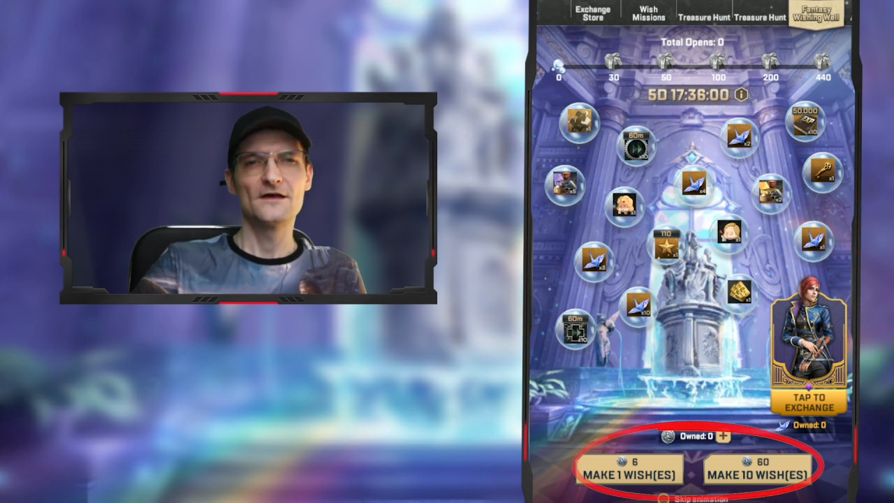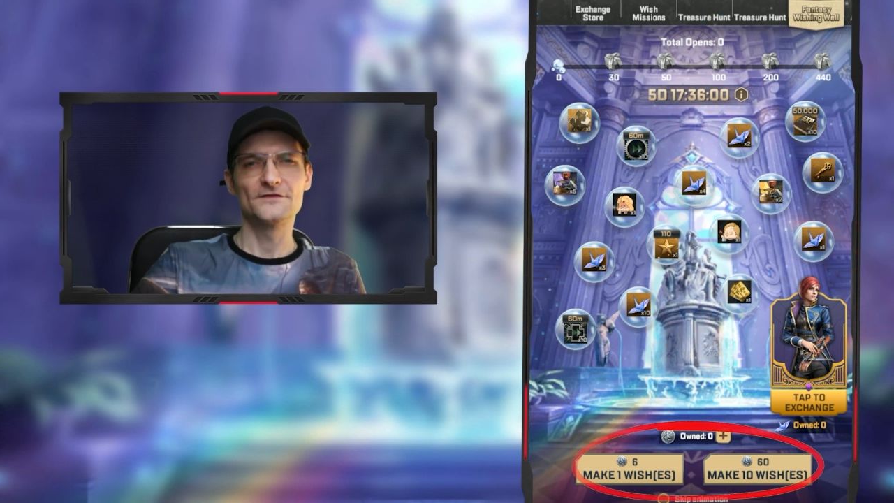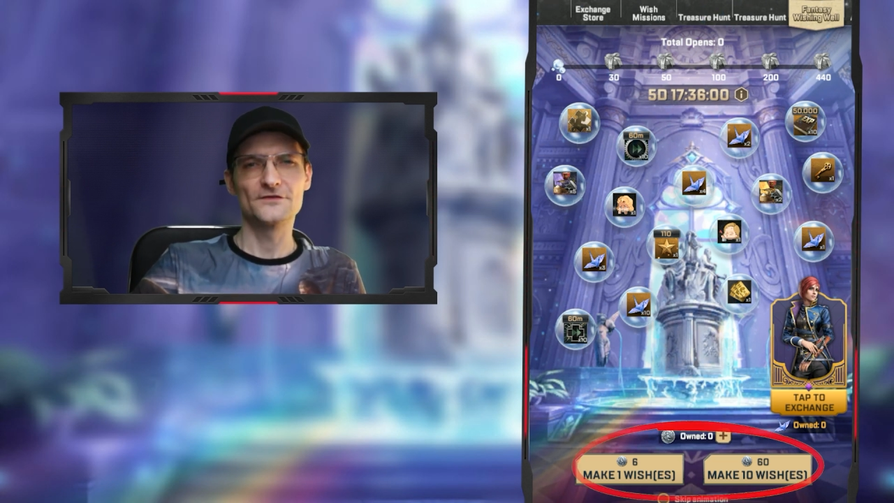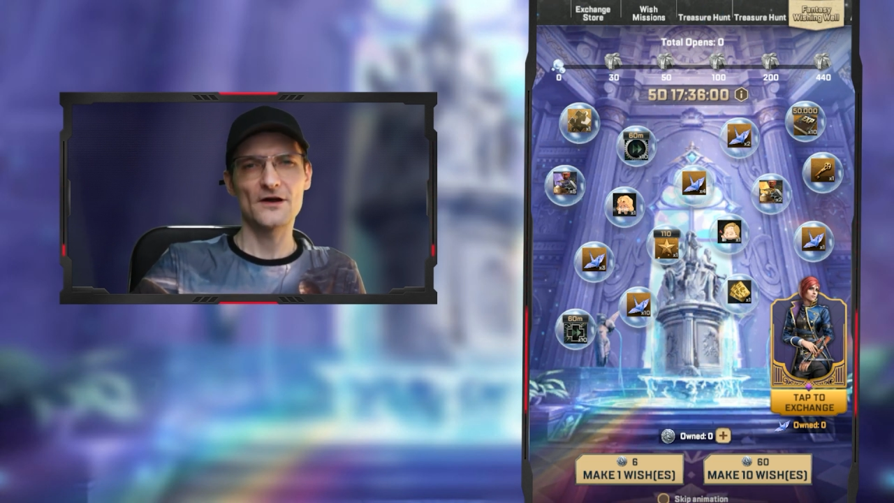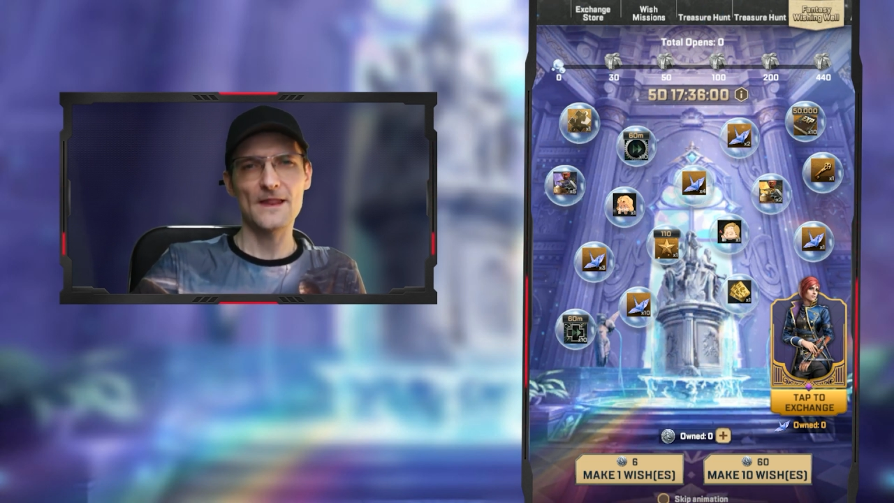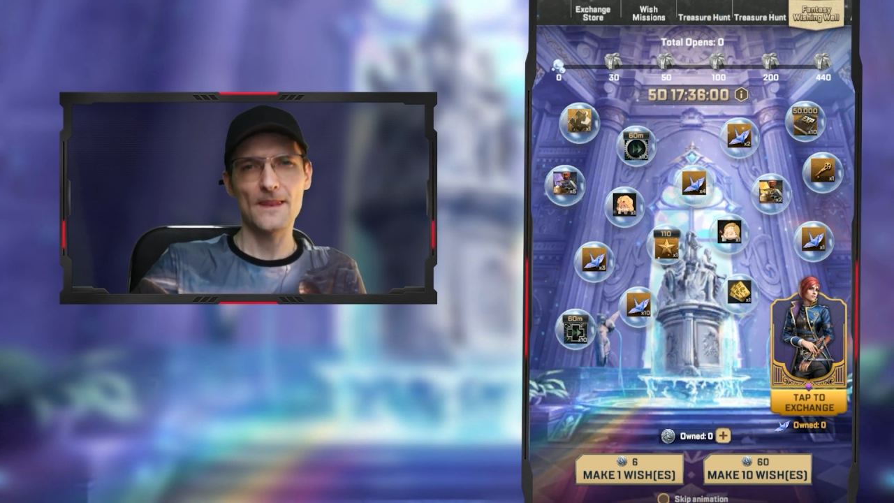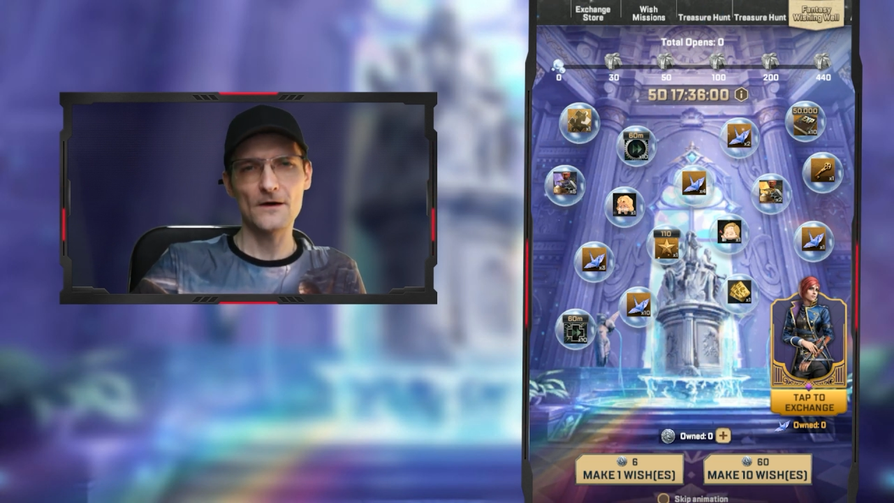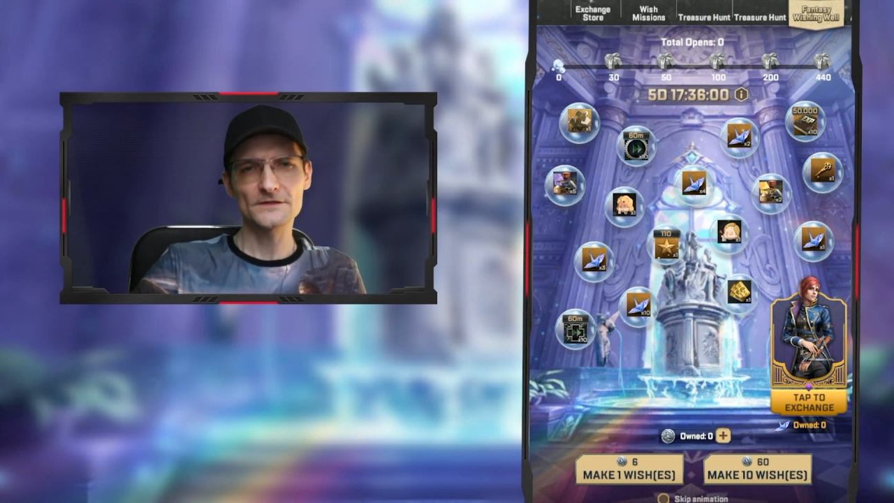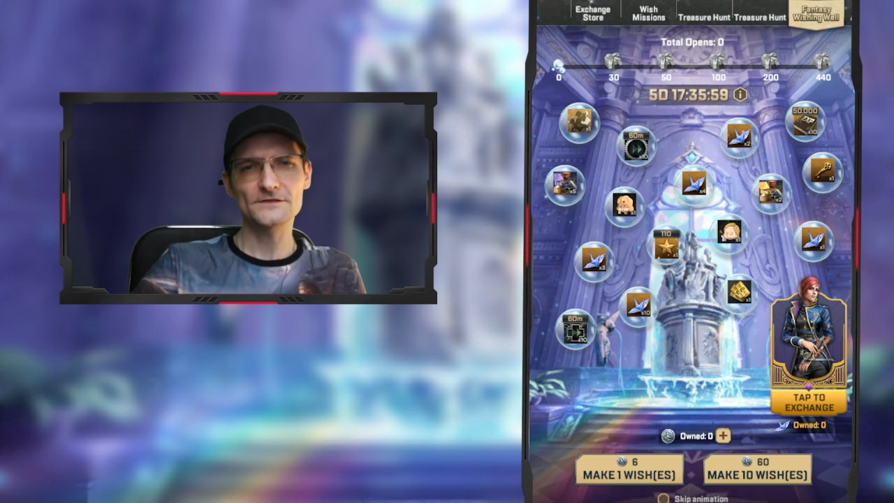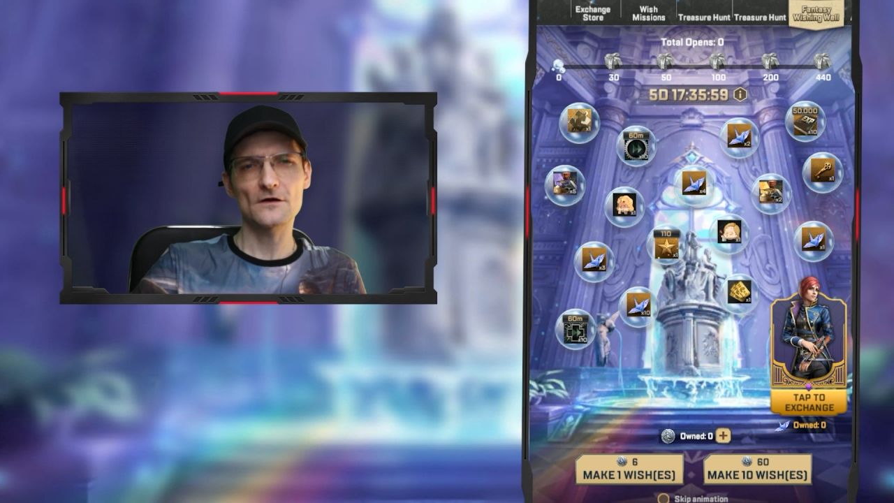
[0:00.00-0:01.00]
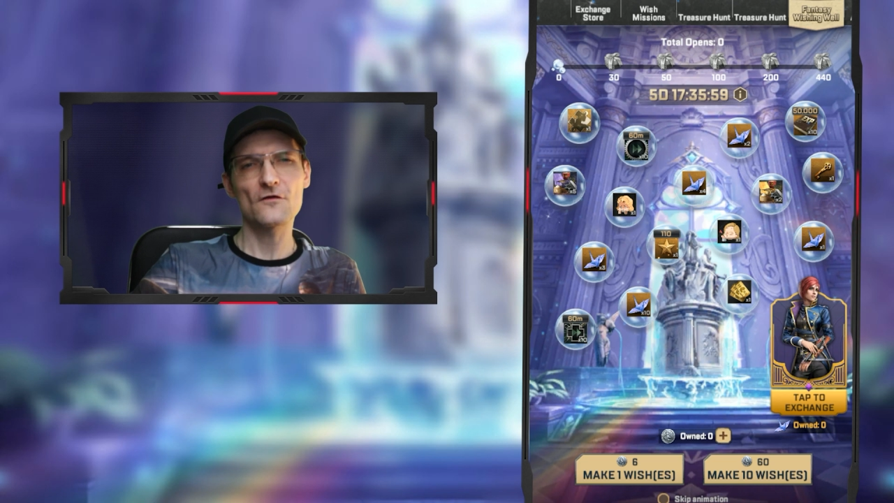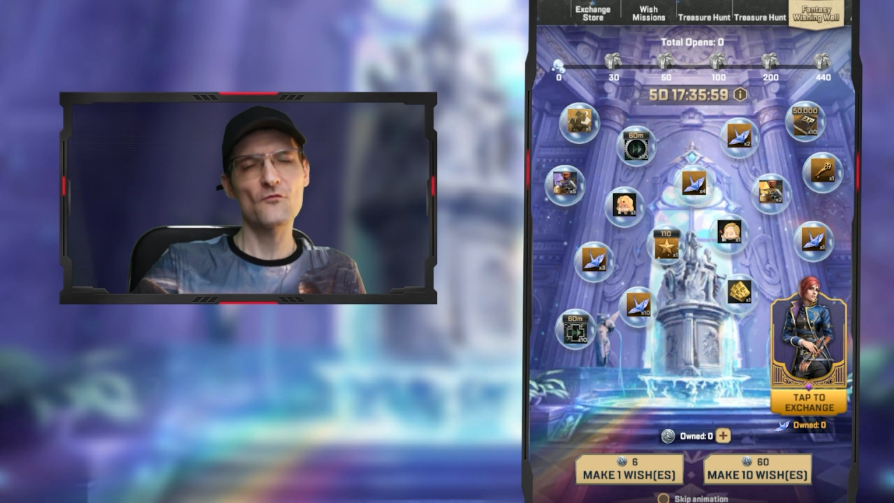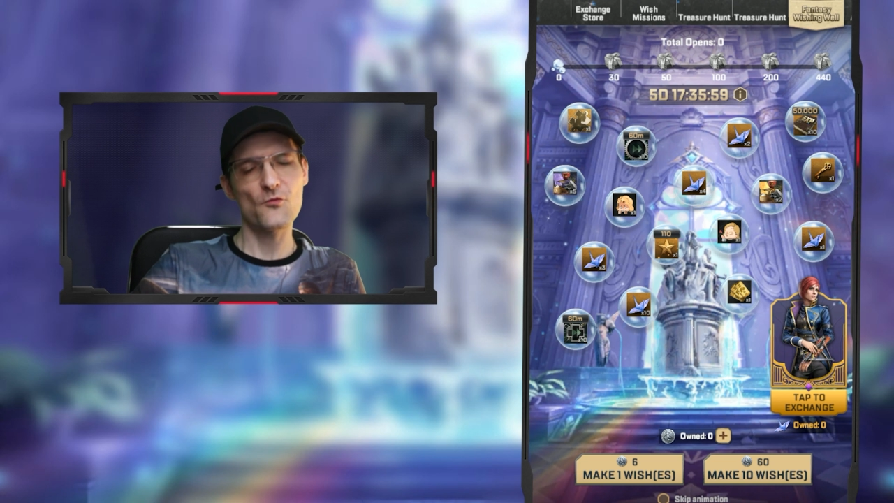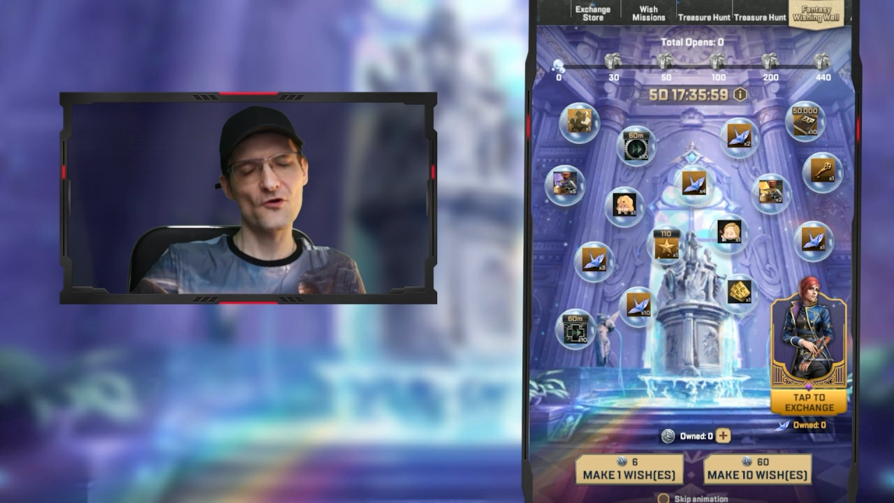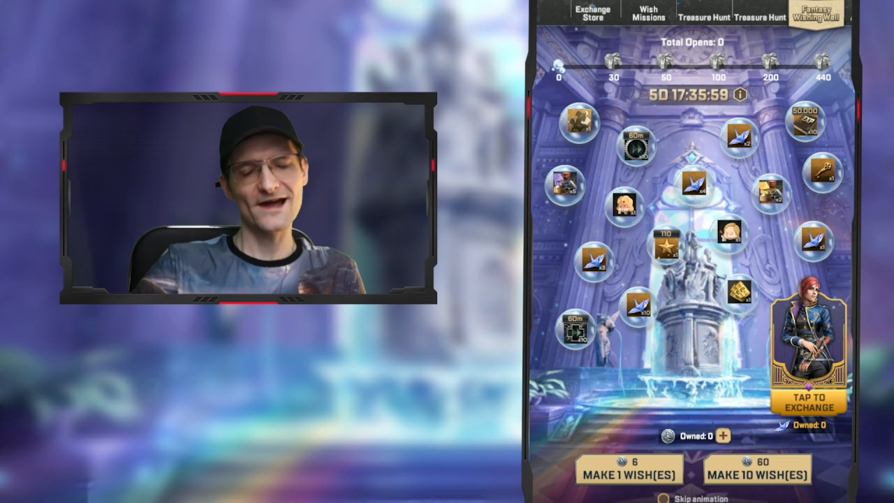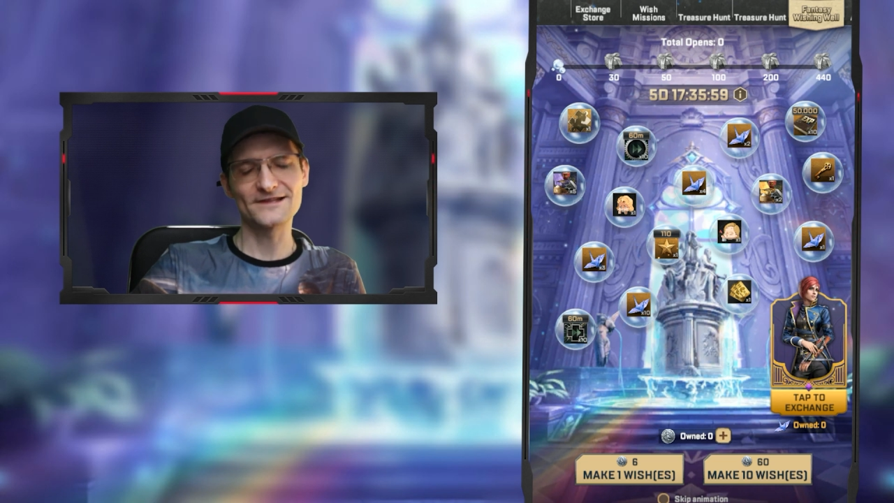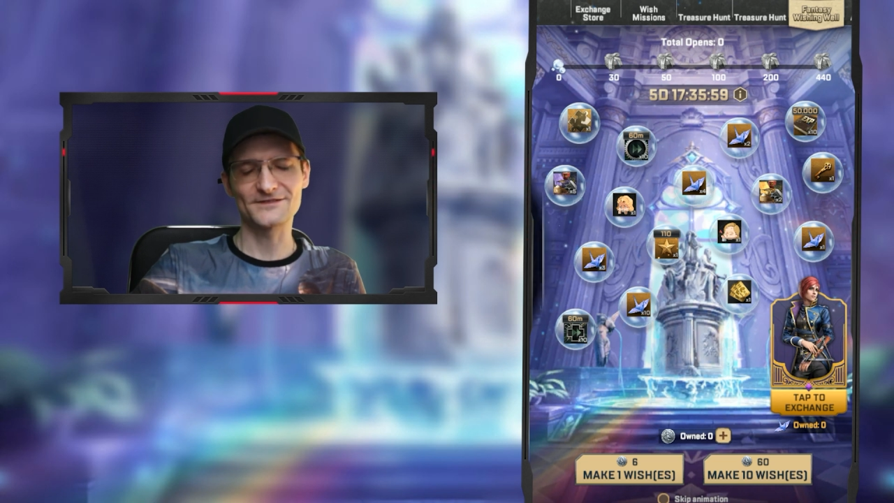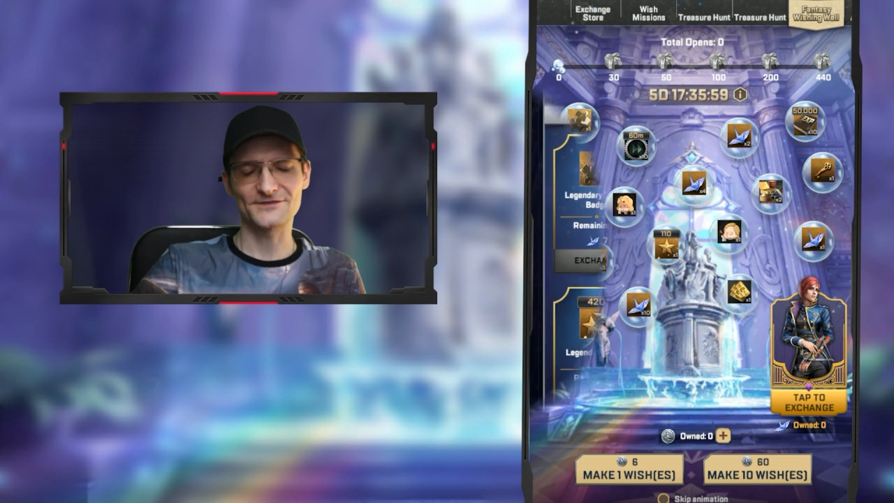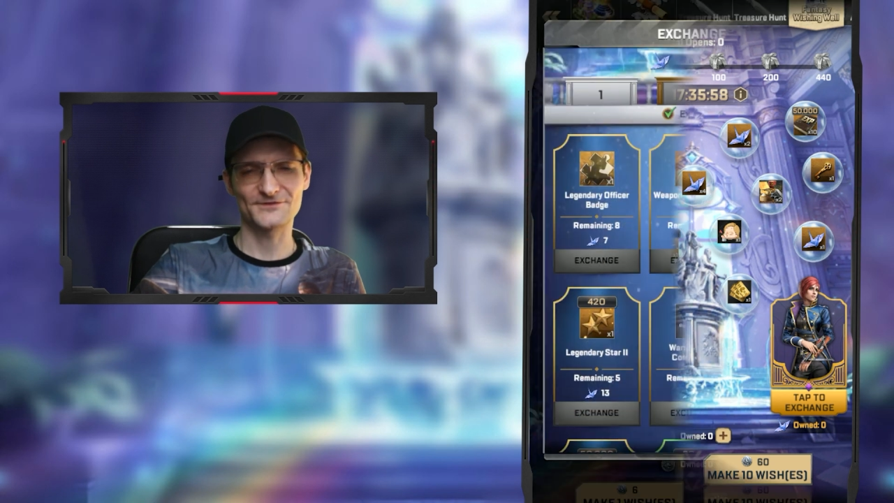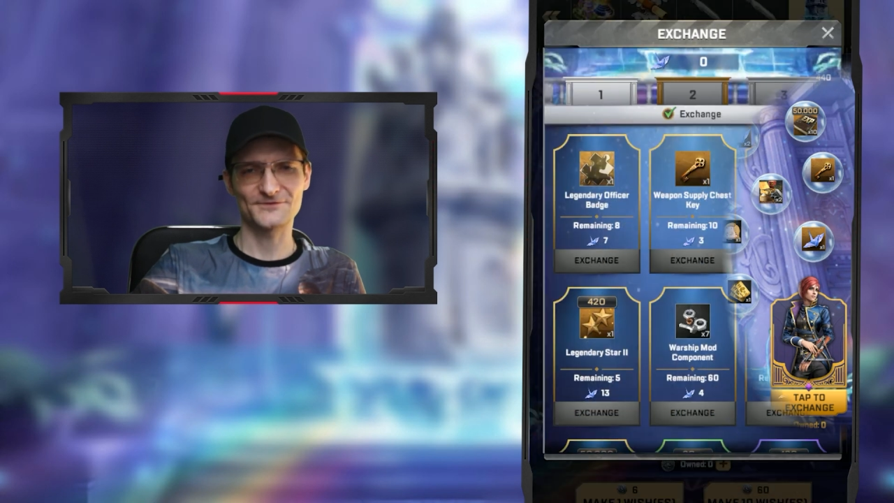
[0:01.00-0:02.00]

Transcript: There are lots of prizes.